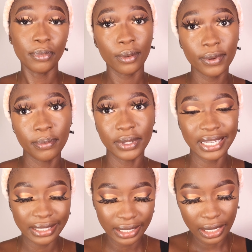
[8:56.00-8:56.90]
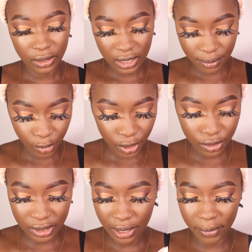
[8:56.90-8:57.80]
properly blended out, I'm going
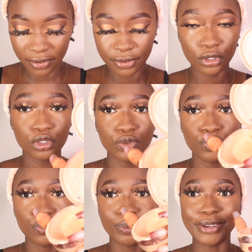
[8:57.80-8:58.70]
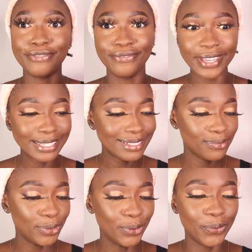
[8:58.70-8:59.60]
to set my face
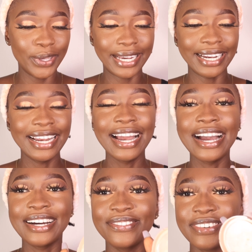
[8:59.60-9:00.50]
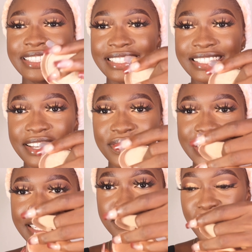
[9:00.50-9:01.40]
real quick with the same
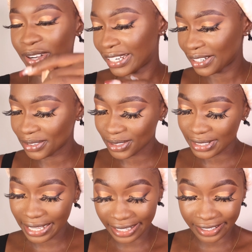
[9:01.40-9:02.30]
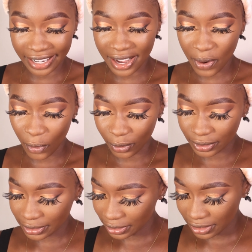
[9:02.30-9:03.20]
setting powder I used earlier
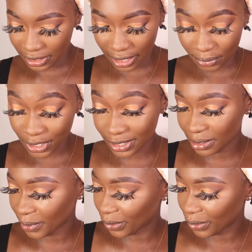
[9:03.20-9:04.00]
on. So I'm going to set my